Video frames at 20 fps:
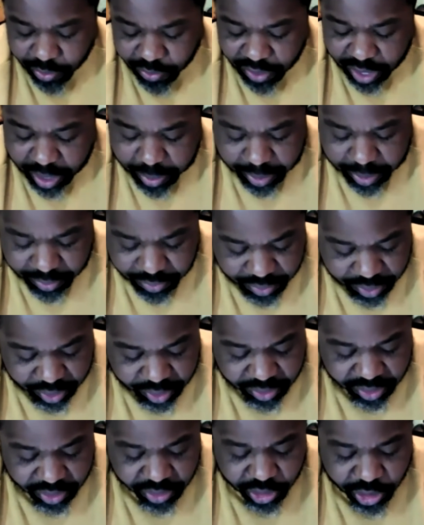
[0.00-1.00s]
Family,
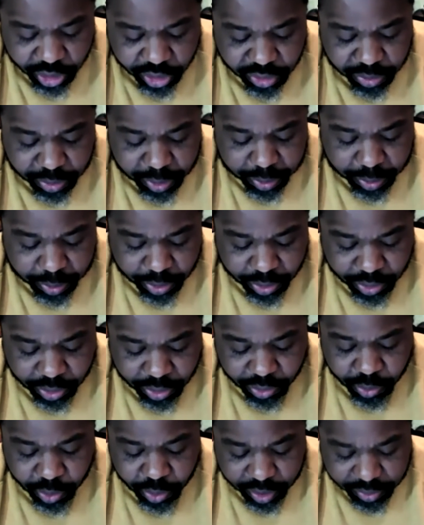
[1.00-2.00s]
friends, and church
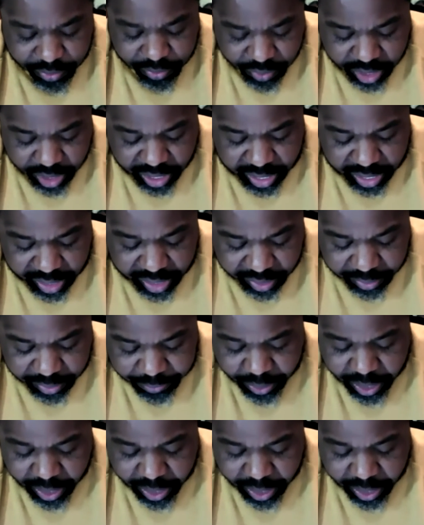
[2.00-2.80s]
members were afraid